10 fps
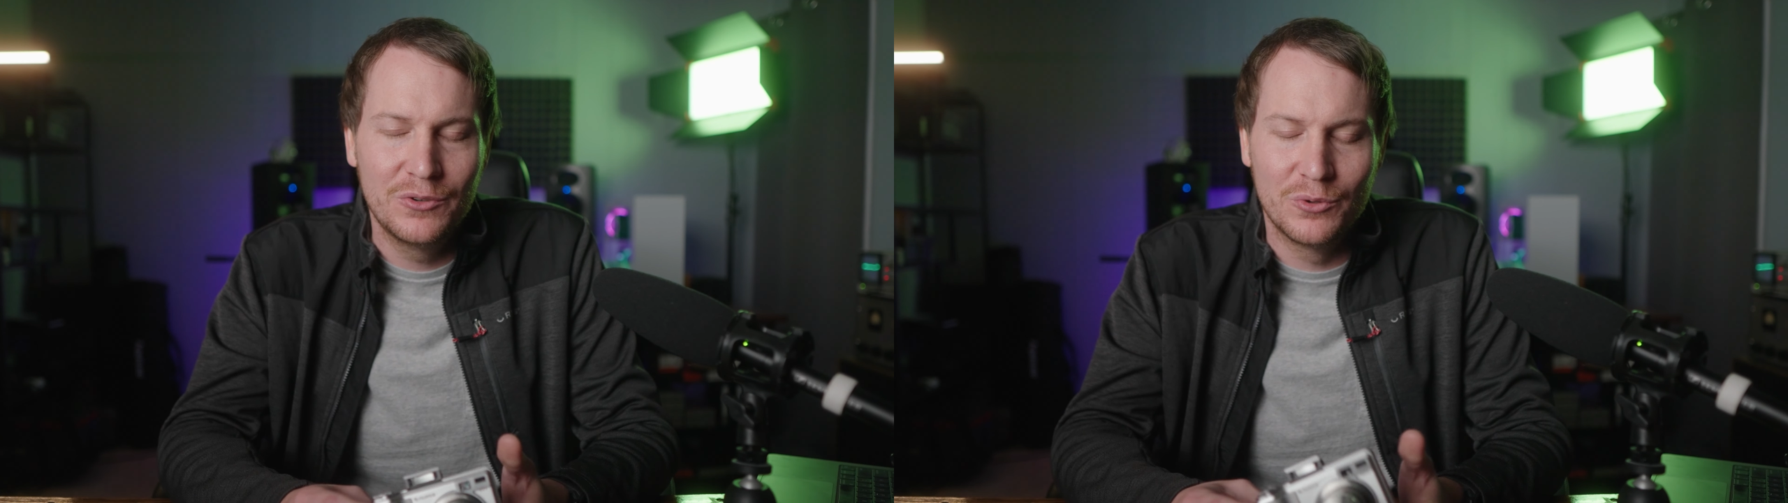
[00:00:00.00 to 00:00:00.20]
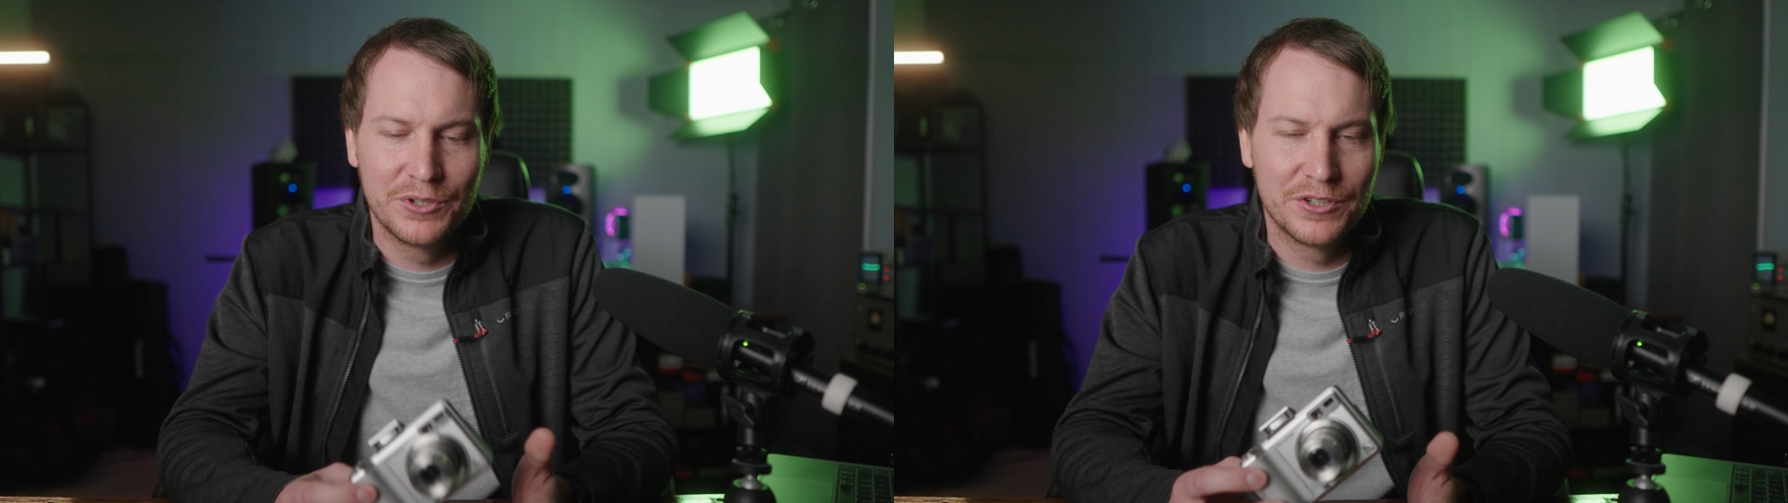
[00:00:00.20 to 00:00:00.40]

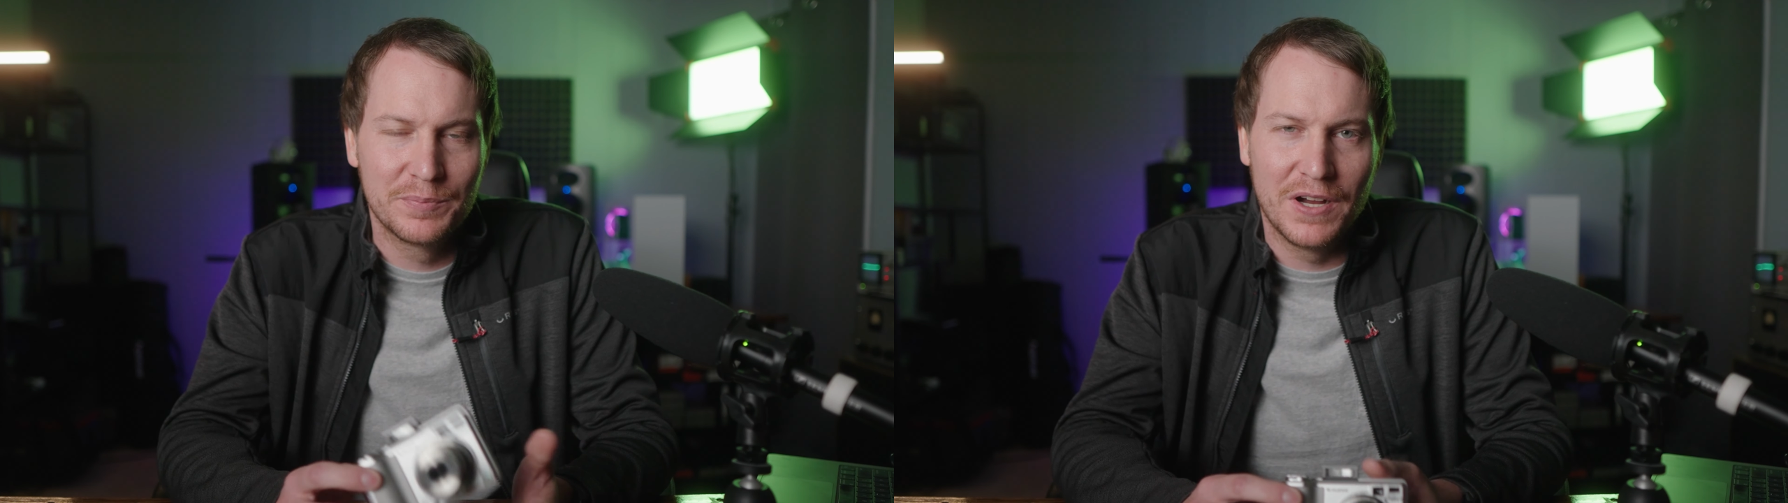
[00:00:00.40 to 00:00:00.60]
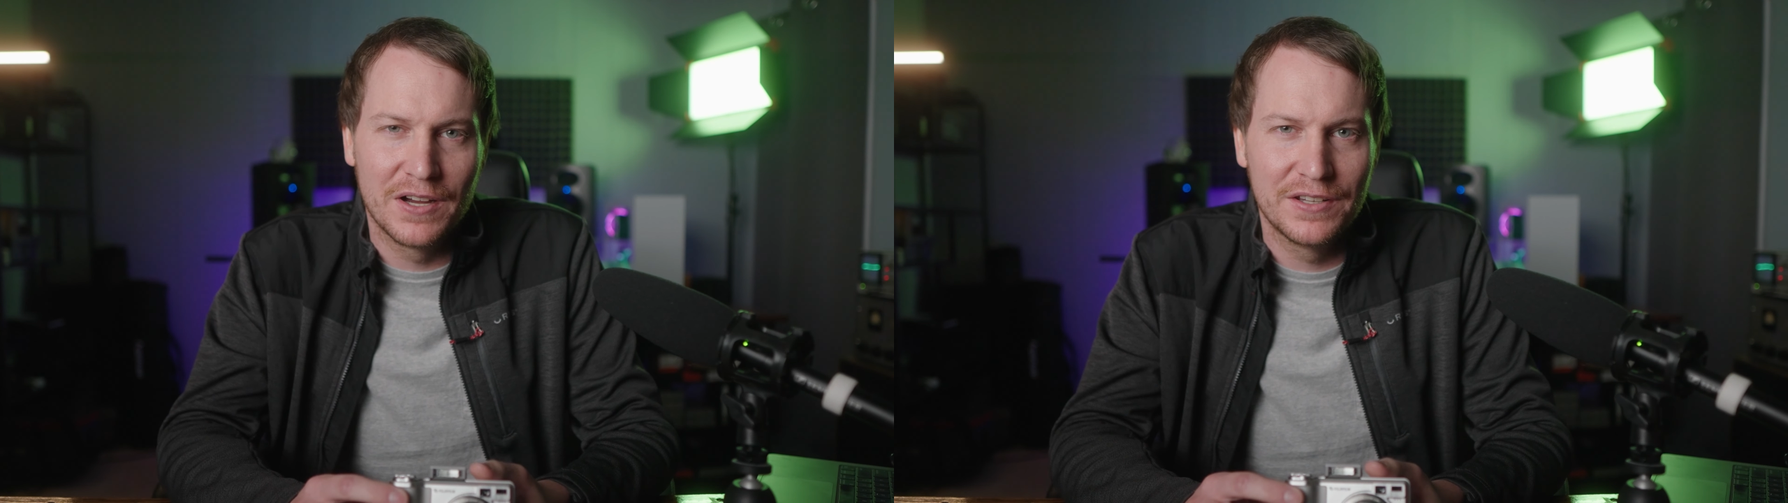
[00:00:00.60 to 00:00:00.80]
or your
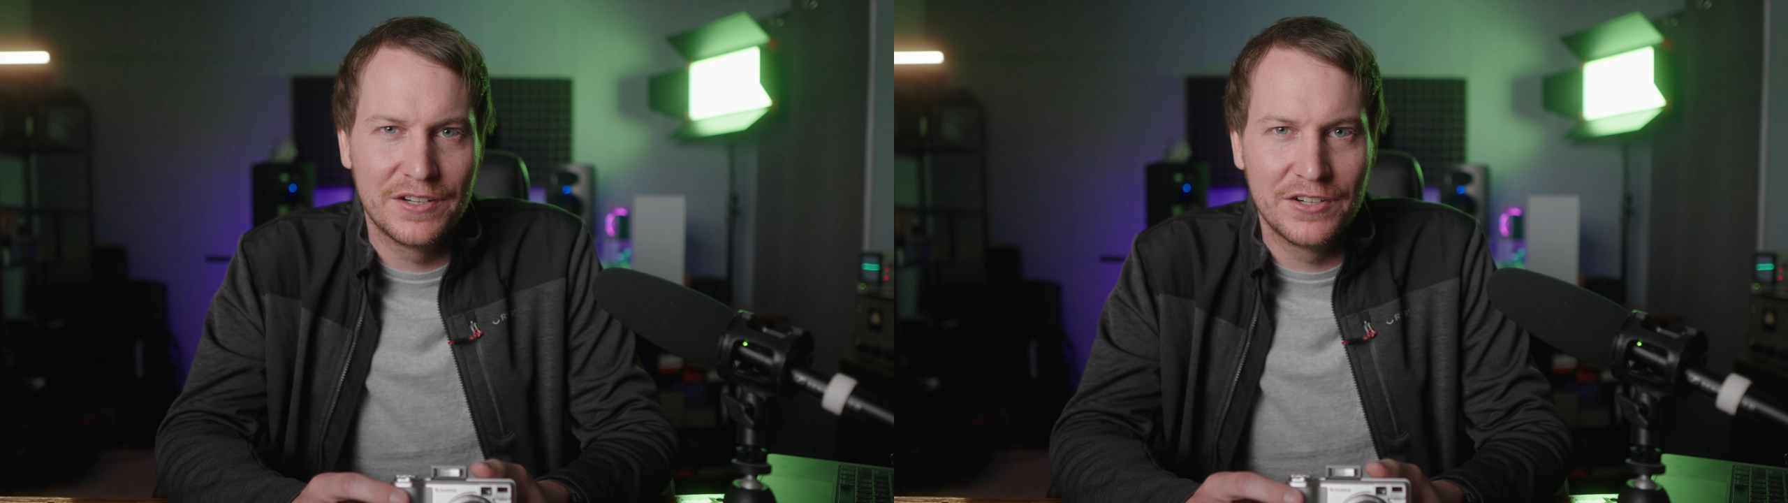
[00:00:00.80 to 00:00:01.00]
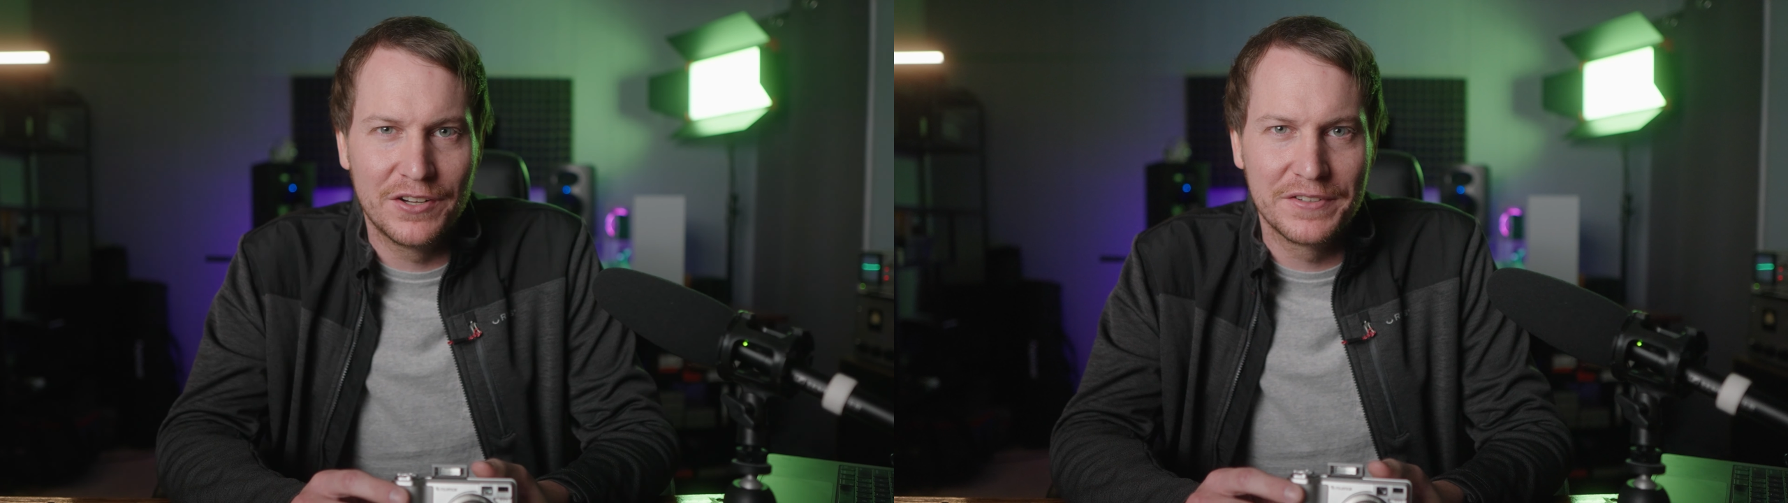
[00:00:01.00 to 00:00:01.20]
pocket
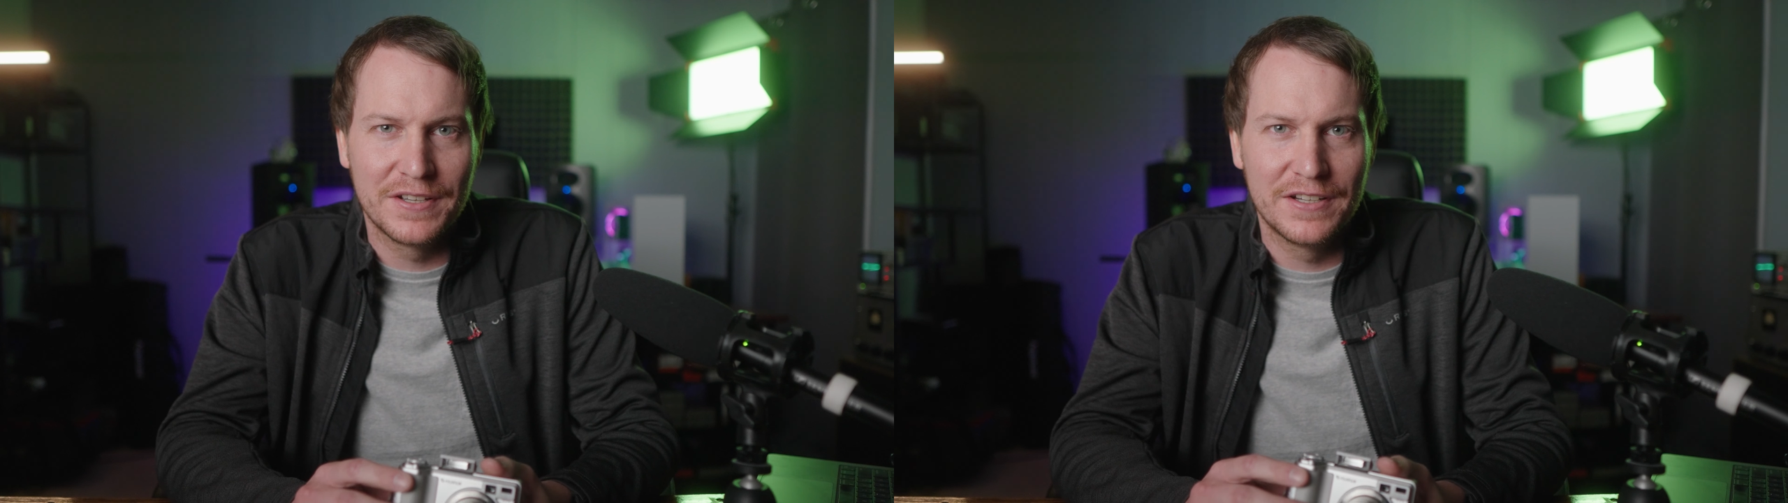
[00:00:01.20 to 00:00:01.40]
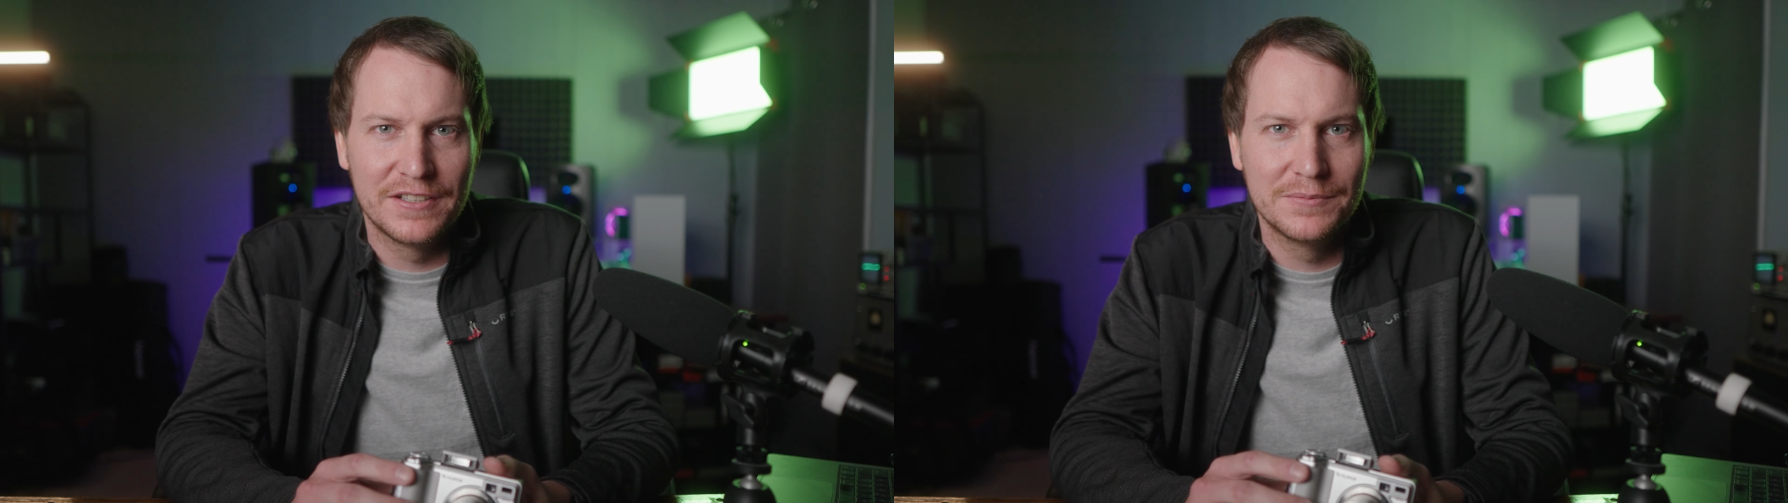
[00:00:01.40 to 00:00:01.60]
at all
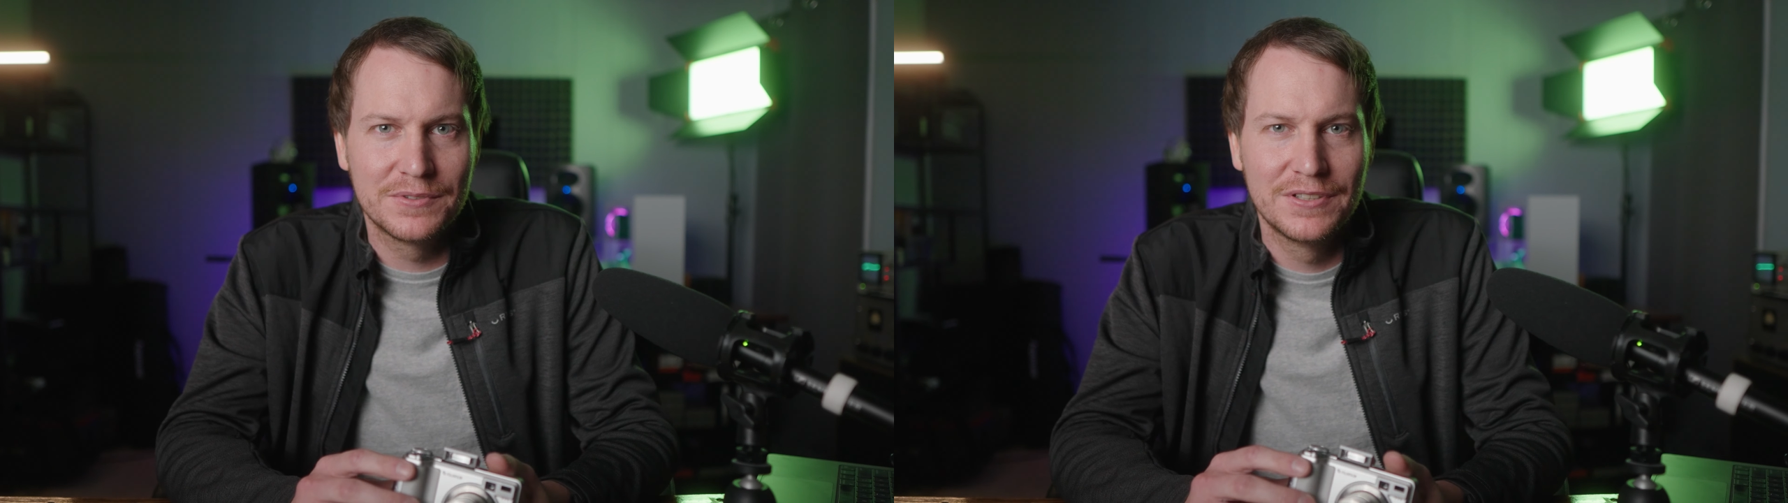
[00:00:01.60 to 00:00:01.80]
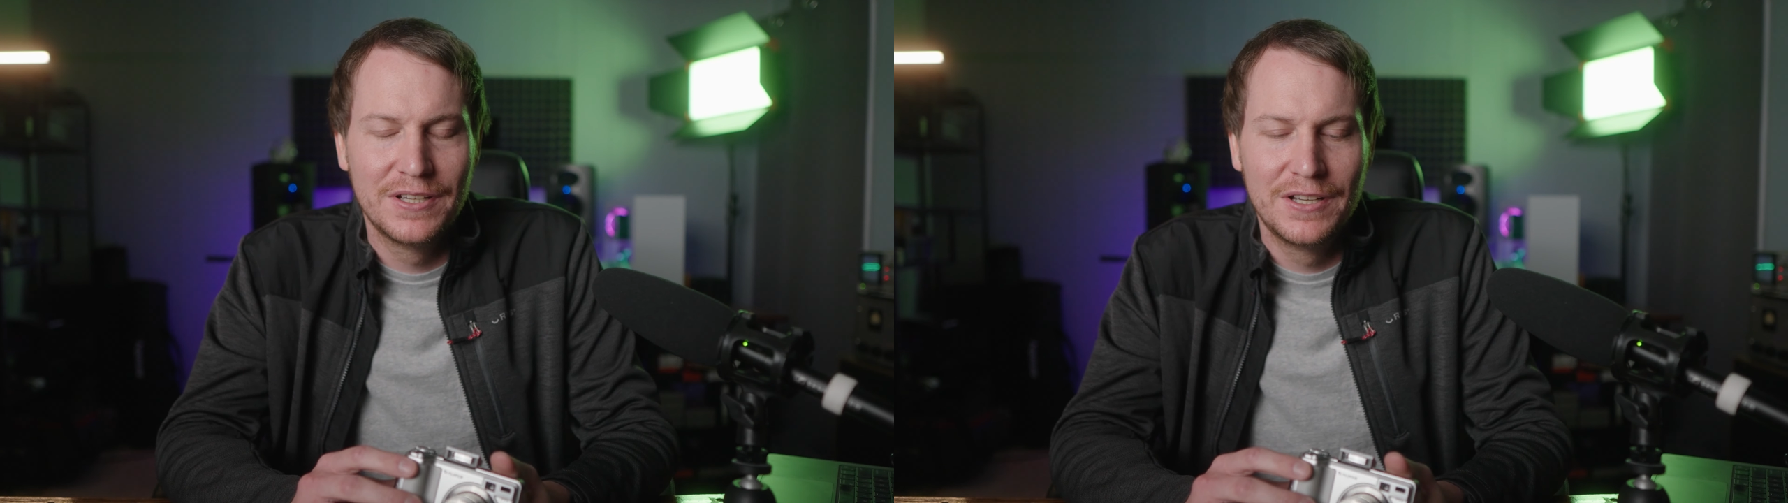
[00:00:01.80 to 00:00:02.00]
times.